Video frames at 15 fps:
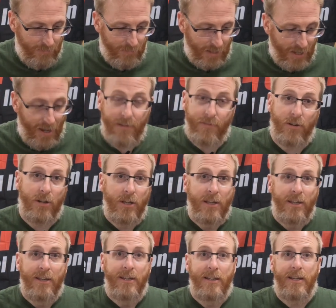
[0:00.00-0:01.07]
MacGyver
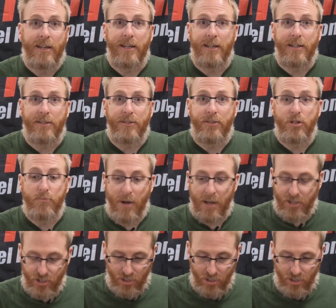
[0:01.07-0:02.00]
uh, too much